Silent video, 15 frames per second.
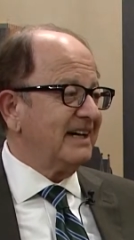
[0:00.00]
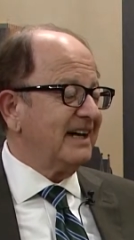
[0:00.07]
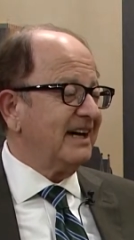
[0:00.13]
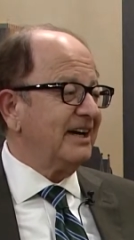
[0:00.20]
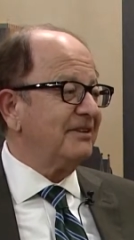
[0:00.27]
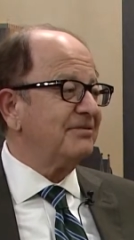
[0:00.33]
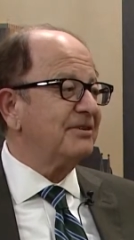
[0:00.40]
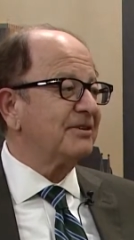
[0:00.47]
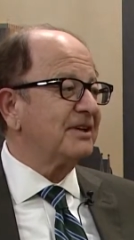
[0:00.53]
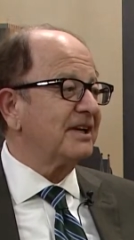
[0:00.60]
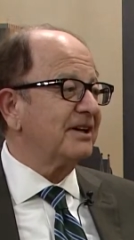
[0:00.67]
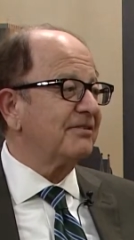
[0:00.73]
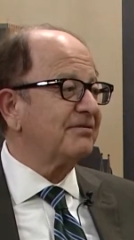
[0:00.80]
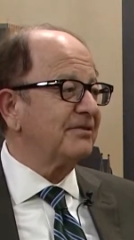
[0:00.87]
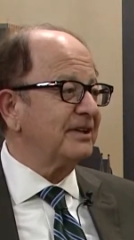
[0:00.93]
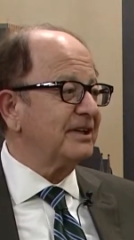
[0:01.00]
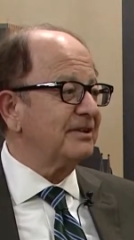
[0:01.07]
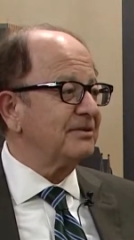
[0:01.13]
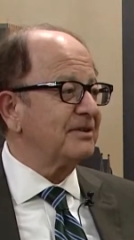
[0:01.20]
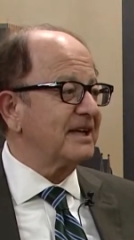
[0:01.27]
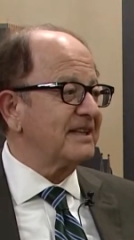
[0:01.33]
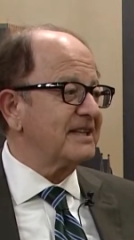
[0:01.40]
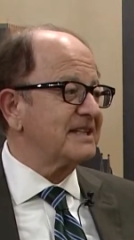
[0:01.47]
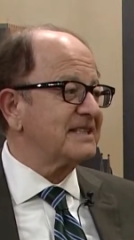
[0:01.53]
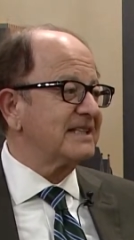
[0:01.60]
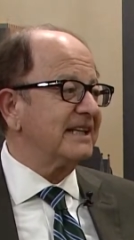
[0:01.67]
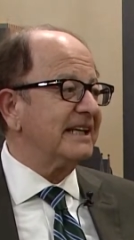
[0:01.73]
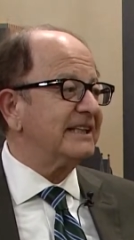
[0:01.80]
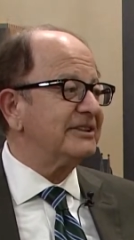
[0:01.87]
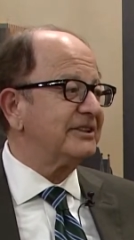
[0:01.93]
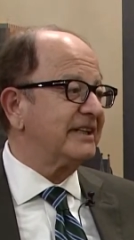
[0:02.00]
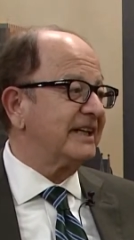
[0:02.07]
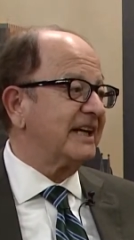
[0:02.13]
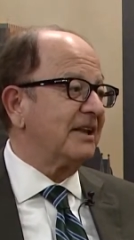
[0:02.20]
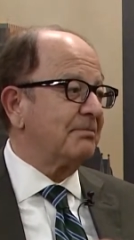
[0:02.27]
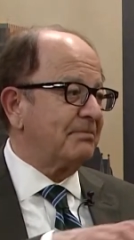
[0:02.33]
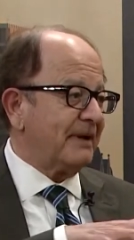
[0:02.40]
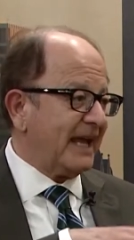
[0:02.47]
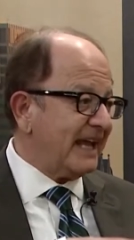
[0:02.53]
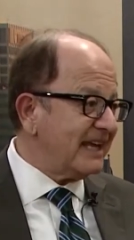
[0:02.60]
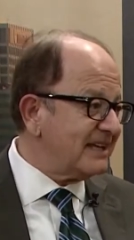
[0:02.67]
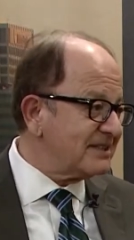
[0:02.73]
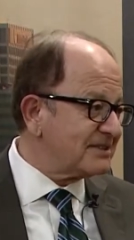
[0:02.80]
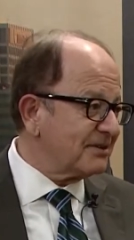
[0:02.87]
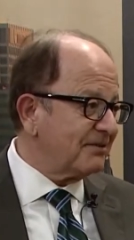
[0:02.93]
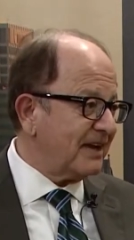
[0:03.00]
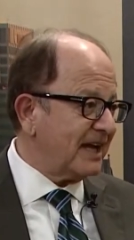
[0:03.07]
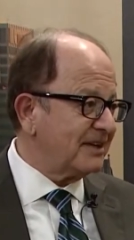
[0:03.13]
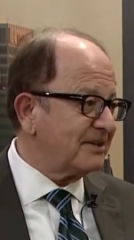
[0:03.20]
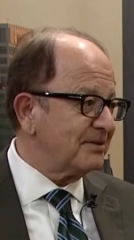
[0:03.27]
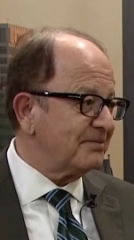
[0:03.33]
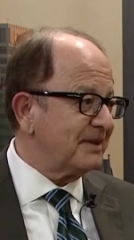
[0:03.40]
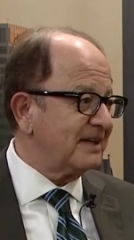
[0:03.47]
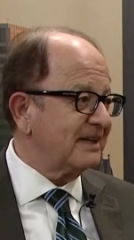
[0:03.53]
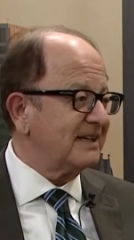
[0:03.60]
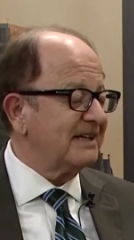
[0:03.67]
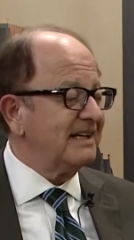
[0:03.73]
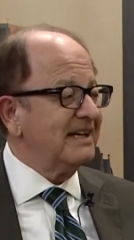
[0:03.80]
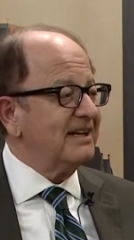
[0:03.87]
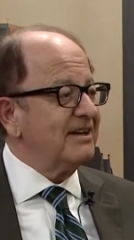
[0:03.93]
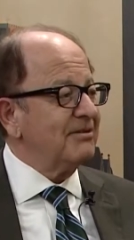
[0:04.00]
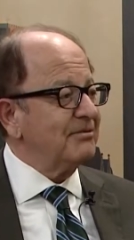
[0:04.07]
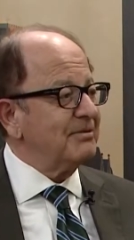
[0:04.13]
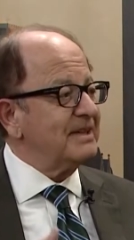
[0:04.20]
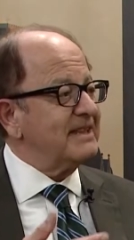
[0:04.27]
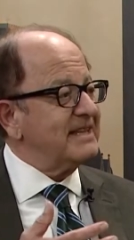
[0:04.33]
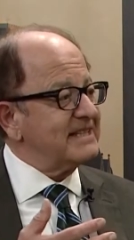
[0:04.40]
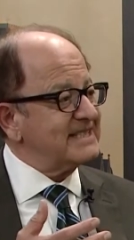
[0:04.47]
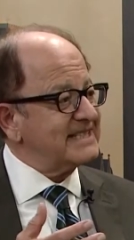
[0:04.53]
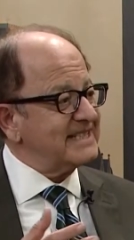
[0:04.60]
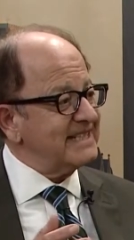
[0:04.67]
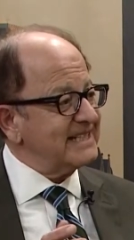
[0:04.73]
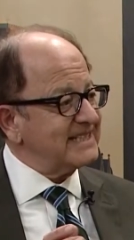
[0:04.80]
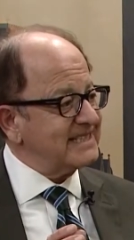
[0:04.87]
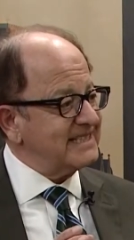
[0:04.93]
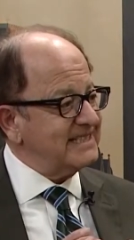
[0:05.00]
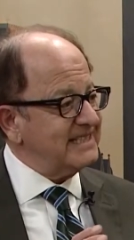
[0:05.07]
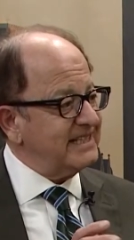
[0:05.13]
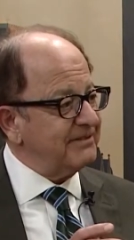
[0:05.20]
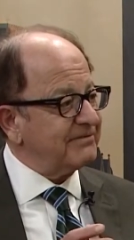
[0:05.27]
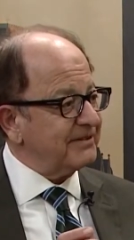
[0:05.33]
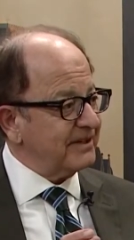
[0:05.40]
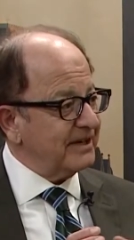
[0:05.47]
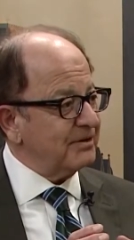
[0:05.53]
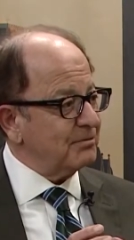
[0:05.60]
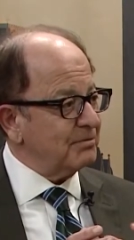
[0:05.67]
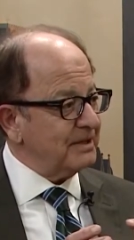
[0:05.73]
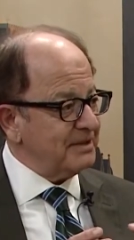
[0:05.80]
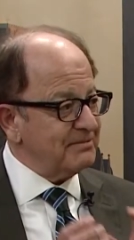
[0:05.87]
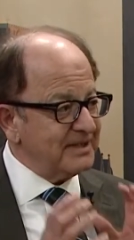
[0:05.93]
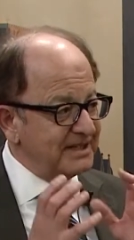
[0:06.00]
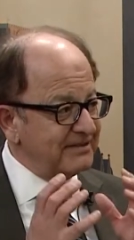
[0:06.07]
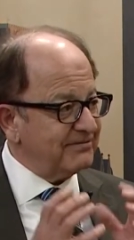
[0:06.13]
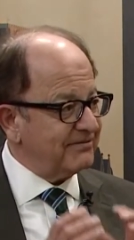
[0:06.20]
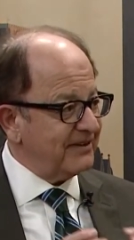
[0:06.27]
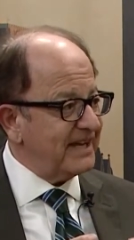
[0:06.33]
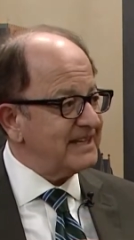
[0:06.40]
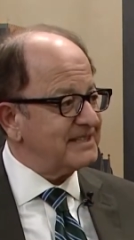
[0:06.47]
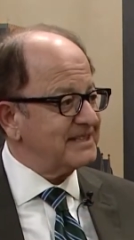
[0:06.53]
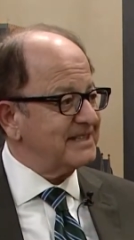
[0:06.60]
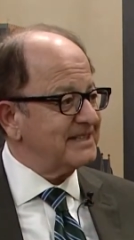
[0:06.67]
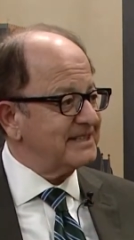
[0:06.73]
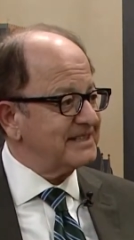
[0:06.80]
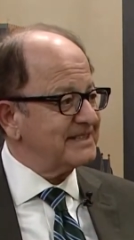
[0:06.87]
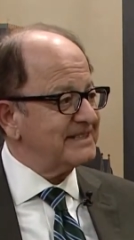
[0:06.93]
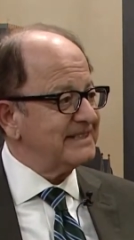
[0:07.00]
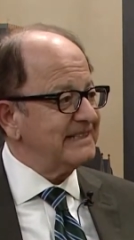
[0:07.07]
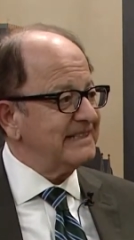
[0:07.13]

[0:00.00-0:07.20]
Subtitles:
If you carefully look at the cylindrical base of Hecuba with the 6 different women faces,